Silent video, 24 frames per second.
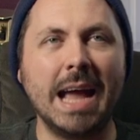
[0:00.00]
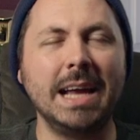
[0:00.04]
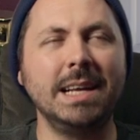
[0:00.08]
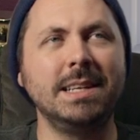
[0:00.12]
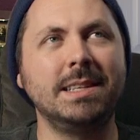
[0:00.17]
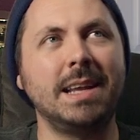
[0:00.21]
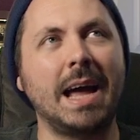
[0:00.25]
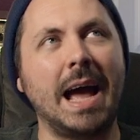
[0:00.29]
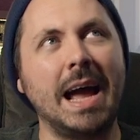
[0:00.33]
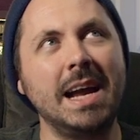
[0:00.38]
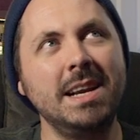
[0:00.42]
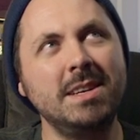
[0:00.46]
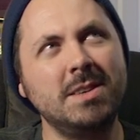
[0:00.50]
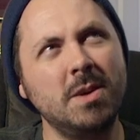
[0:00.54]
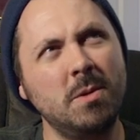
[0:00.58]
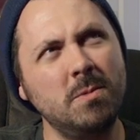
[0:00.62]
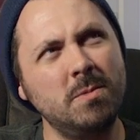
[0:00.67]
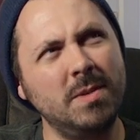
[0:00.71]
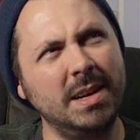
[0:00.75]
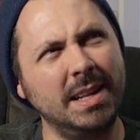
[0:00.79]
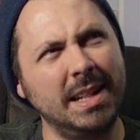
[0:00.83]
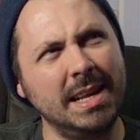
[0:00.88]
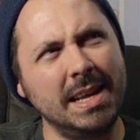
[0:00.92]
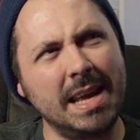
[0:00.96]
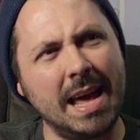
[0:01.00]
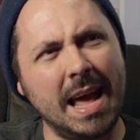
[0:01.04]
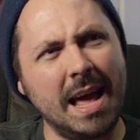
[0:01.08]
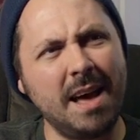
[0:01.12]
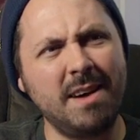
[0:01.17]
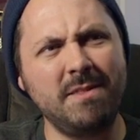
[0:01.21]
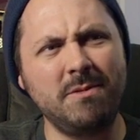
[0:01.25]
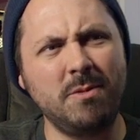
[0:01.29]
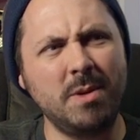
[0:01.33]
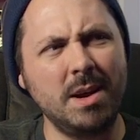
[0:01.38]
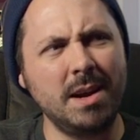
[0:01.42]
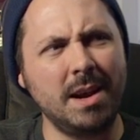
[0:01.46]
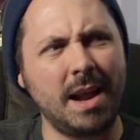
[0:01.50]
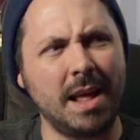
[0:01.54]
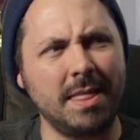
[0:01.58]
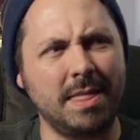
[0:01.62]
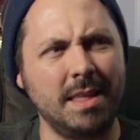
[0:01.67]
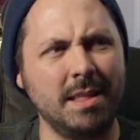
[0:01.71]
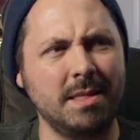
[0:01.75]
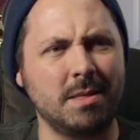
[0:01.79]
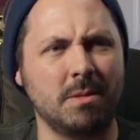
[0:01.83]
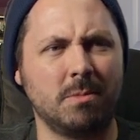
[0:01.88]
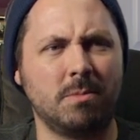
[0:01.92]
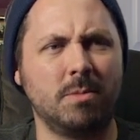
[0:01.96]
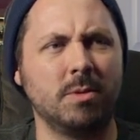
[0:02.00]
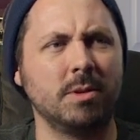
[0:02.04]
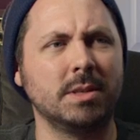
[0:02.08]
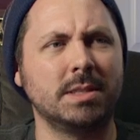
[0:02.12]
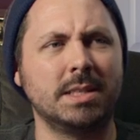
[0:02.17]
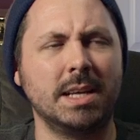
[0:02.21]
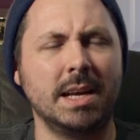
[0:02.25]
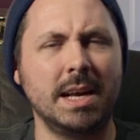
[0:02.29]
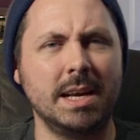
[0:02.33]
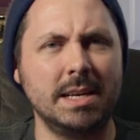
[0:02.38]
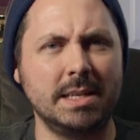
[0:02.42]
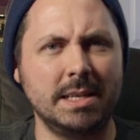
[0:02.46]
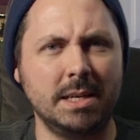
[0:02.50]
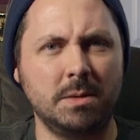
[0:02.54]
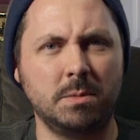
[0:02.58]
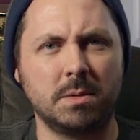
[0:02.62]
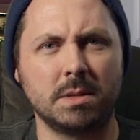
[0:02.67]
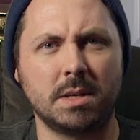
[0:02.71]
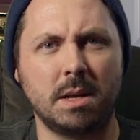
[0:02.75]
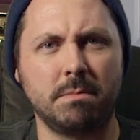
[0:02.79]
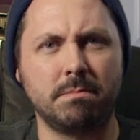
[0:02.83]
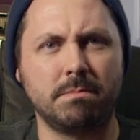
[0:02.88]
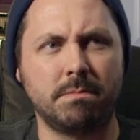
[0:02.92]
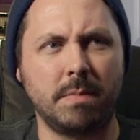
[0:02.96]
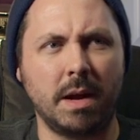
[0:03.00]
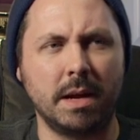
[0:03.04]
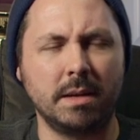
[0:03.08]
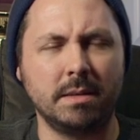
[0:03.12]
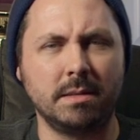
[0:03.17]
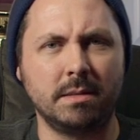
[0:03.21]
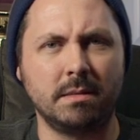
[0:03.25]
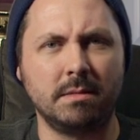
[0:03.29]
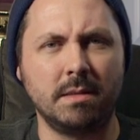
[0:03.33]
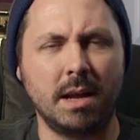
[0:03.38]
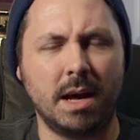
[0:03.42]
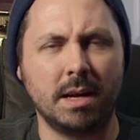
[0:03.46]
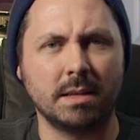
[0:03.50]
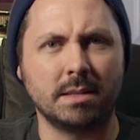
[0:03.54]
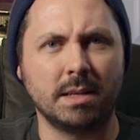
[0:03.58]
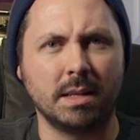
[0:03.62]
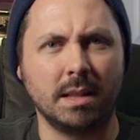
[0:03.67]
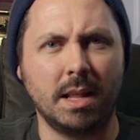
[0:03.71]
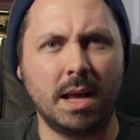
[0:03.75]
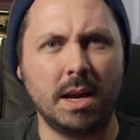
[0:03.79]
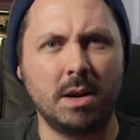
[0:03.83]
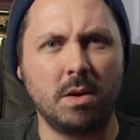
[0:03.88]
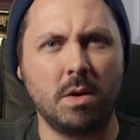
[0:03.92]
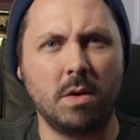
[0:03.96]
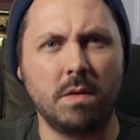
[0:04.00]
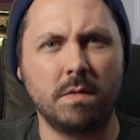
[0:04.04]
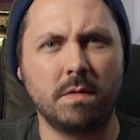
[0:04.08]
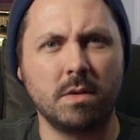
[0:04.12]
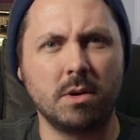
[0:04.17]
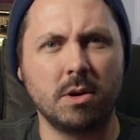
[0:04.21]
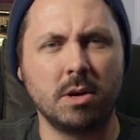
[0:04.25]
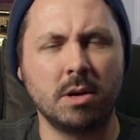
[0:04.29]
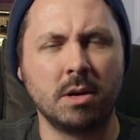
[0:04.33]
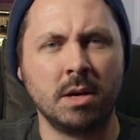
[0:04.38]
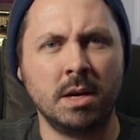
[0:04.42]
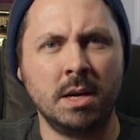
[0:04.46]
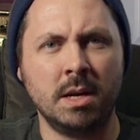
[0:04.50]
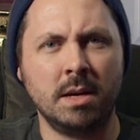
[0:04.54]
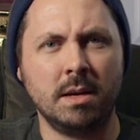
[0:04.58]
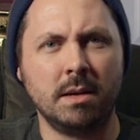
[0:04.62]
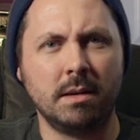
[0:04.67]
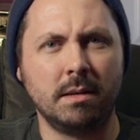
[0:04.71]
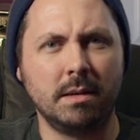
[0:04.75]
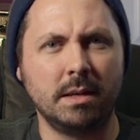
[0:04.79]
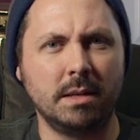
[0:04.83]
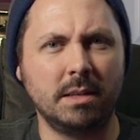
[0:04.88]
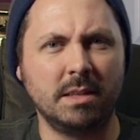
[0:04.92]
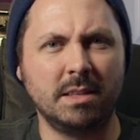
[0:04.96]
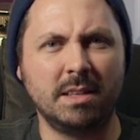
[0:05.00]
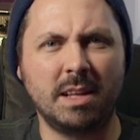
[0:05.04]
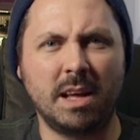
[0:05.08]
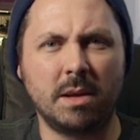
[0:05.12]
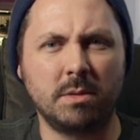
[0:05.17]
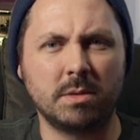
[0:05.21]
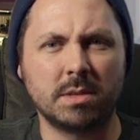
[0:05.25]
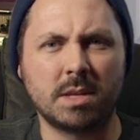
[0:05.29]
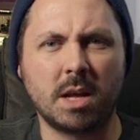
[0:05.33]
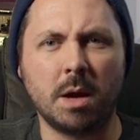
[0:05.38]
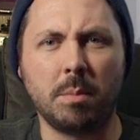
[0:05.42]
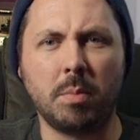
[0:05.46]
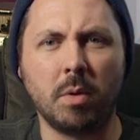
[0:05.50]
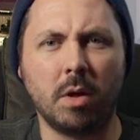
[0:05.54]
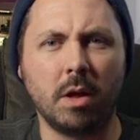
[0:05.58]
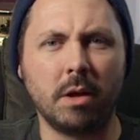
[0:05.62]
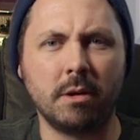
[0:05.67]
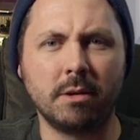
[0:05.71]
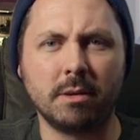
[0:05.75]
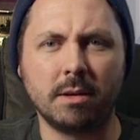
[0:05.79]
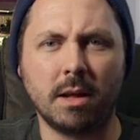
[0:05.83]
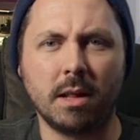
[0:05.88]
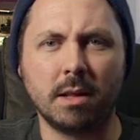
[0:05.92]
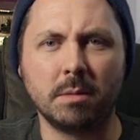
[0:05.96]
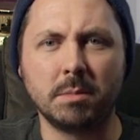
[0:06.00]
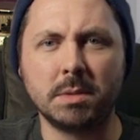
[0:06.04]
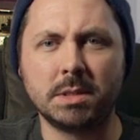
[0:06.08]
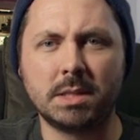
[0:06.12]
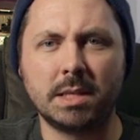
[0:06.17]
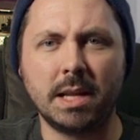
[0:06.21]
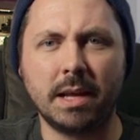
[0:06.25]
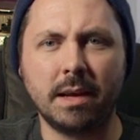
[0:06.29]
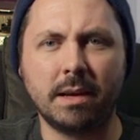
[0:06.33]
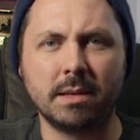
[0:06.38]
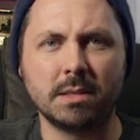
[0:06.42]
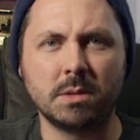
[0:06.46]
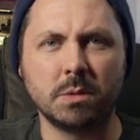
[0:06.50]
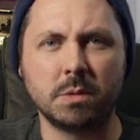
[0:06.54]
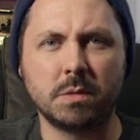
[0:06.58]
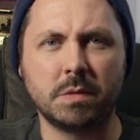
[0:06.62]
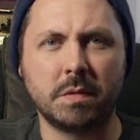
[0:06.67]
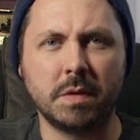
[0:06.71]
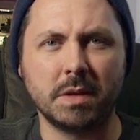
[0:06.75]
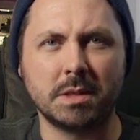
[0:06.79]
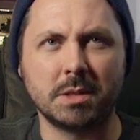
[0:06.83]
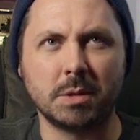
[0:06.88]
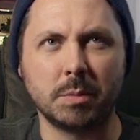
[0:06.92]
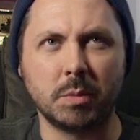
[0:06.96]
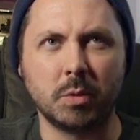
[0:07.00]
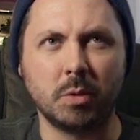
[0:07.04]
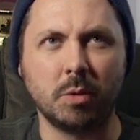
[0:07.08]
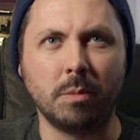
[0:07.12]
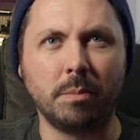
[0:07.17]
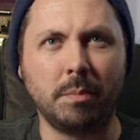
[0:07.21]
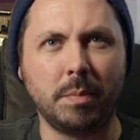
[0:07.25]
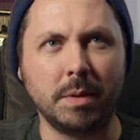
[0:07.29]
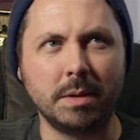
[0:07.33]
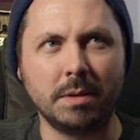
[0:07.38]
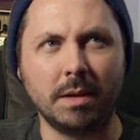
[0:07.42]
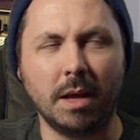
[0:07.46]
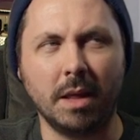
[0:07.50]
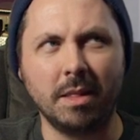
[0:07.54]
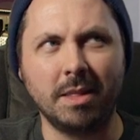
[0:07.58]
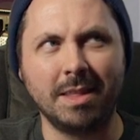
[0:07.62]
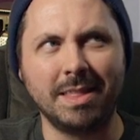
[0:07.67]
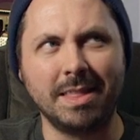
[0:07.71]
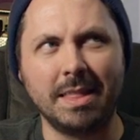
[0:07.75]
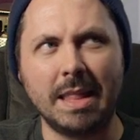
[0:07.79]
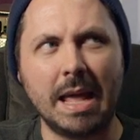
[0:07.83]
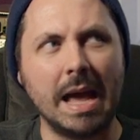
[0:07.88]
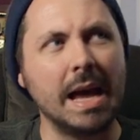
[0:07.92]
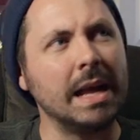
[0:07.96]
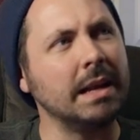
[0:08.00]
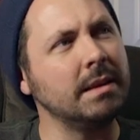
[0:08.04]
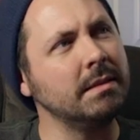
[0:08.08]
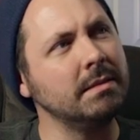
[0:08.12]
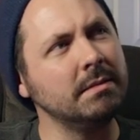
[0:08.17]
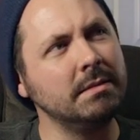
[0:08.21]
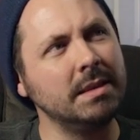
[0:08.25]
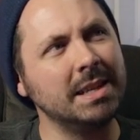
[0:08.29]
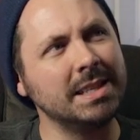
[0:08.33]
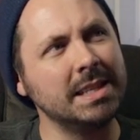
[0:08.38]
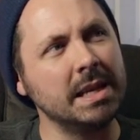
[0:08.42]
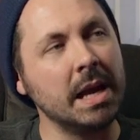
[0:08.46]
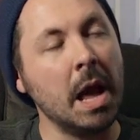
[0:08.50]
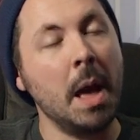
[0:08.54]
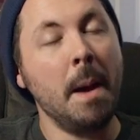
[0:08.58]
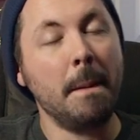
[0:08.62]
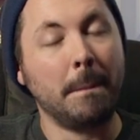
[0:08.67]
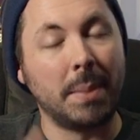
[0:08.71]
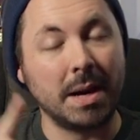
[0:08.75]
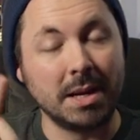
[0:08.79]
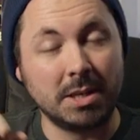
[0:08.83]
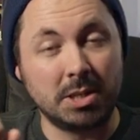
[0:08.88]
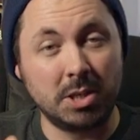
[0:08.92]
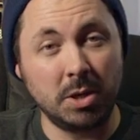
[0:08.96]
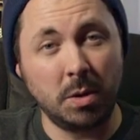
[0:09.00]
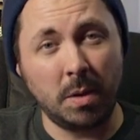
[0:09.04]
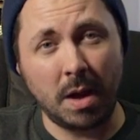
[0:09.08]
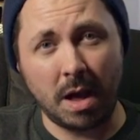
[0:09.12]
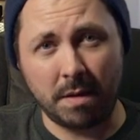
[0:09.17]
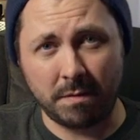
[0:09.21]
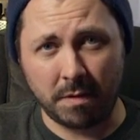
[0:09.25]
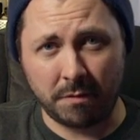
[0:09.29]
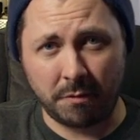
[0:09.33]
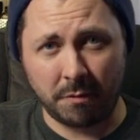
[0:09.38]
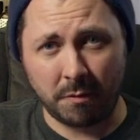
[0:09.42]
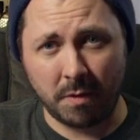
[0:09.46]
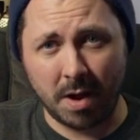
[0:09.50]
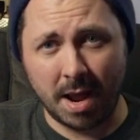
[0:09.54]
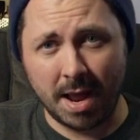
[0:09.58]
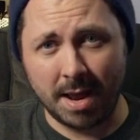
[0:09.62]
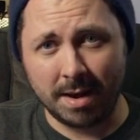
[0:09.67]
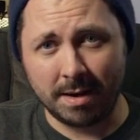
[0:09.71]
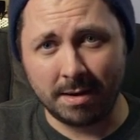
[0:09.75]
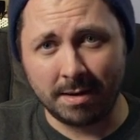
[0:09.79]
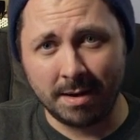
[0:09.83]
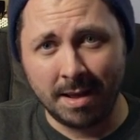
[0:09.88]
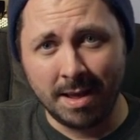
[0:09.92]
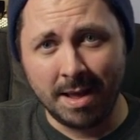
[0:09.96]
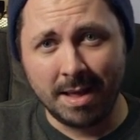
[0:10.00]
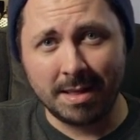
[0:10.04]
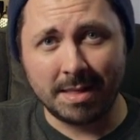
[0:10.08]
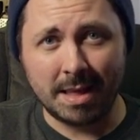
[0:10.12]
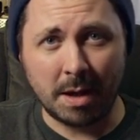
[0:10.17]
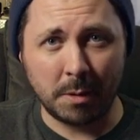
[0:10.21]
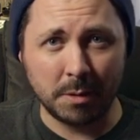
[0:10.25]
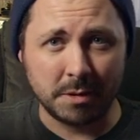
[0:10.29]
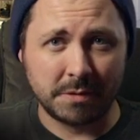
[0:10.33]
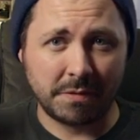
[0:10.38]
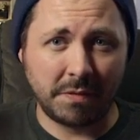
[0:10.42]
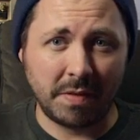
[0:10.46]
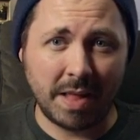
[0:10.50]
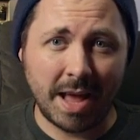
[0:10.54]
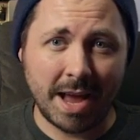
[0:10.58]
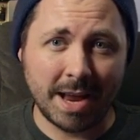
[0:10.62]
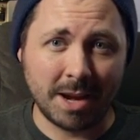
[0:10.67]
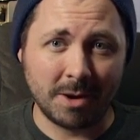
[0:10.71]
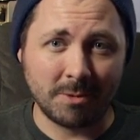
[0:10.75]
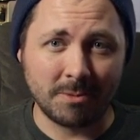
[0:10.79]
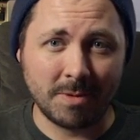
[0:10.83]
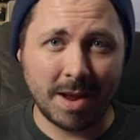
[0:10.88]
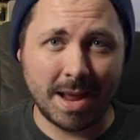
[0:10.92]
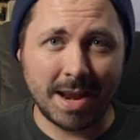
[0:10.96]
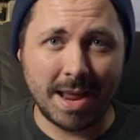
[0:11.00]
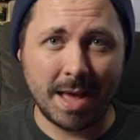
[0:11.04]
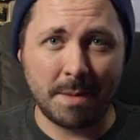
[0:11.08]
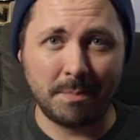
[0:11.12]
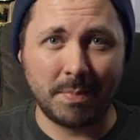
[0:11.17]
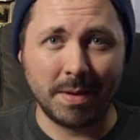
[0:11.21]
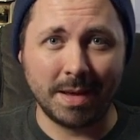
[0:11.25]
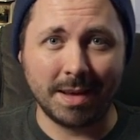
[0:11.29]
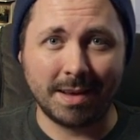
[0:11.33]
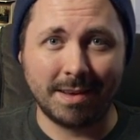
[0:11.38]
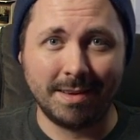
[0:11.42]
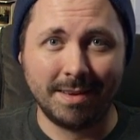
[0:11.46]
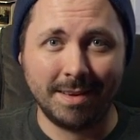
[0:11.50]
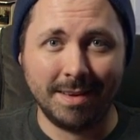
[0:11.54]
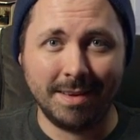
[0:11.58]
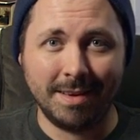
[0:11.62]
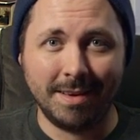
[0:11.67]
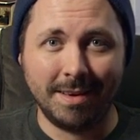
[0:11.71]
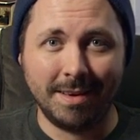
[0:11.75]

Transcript: I don't really have one. I think the worst thing I did was I knocked a light over. That was a couple $100 mistake because it was fixable. But other than that, nothing. But I do have a friend that was flying a Red Epic